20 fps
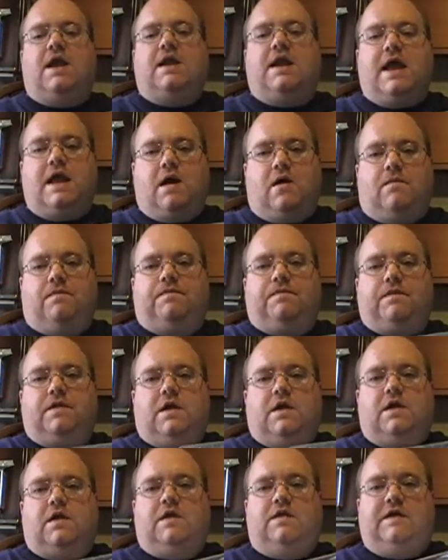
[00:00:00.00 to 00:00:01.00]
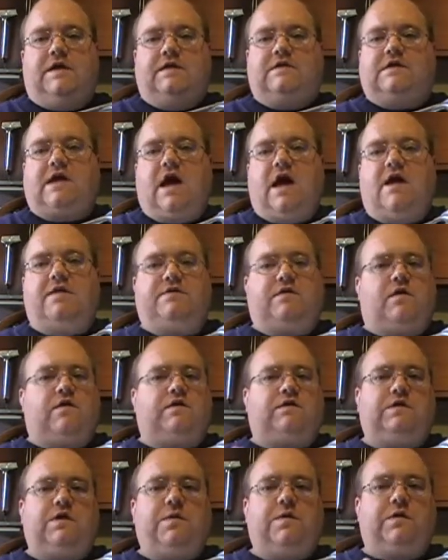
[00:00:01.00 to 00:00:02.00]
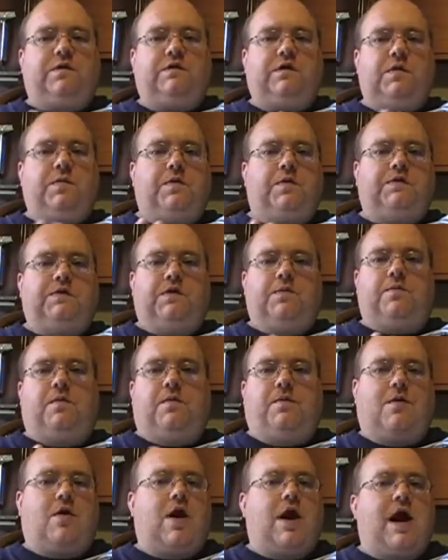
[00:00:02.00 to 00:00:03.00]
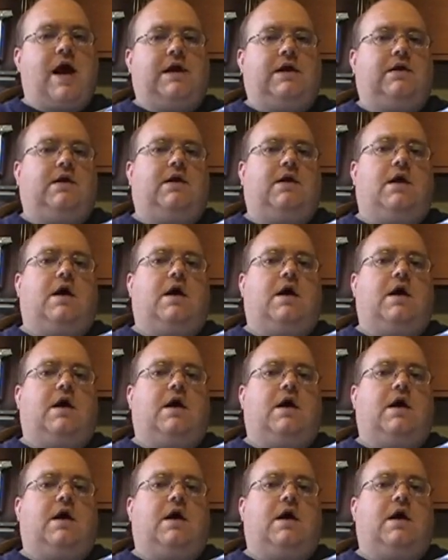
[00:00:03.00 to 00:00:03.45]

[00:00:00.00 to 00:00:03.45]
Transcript: Now, these guys are super, super, super bright.